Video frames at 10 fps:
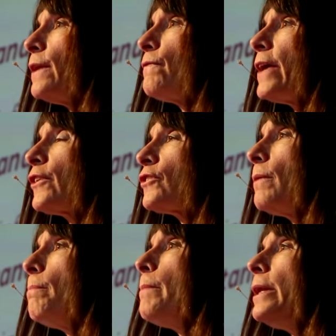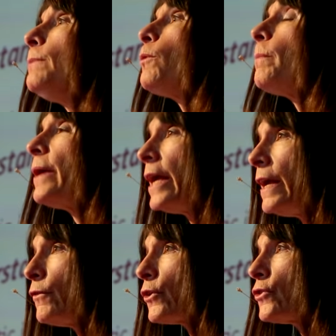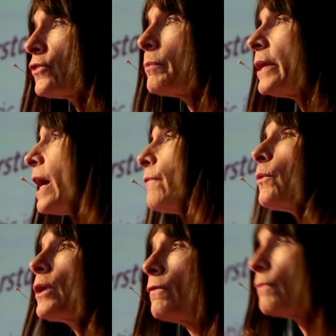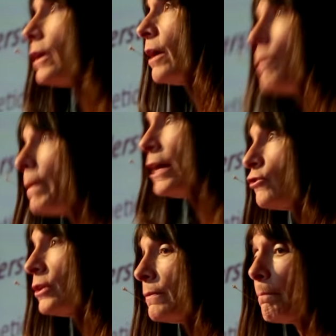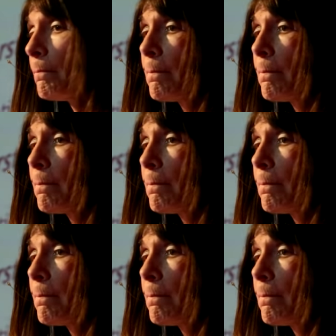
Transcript: It affects many more behaviors than we ever would have imagined.